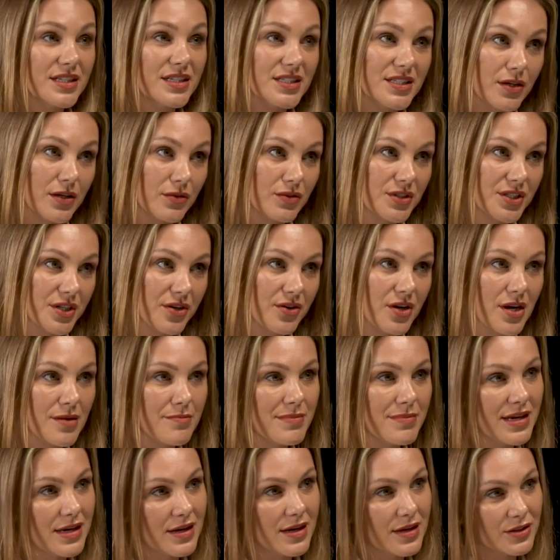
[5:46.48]
Saudi
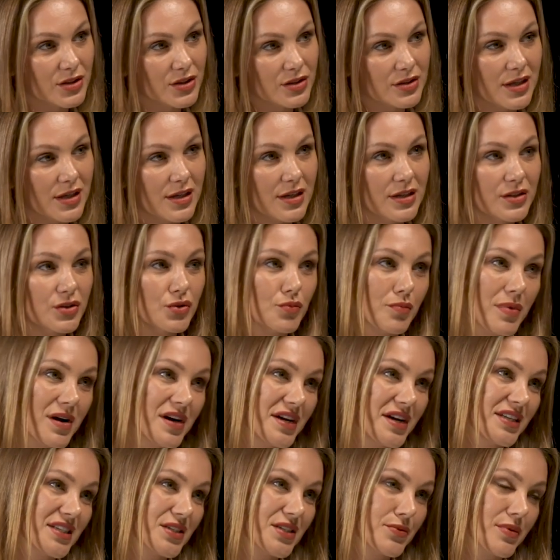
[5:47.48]
Arabia,
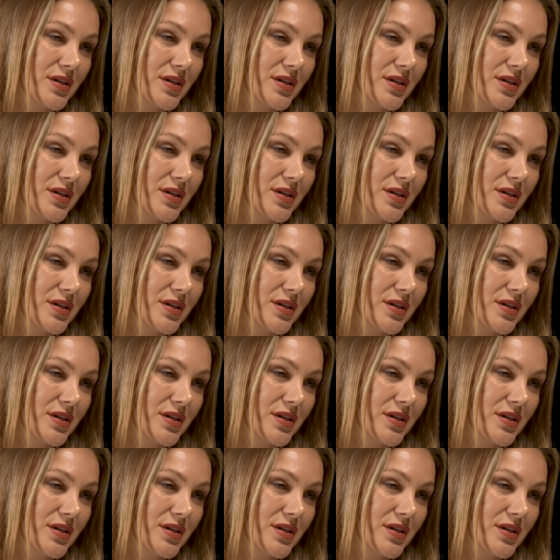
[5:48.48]
Dubai as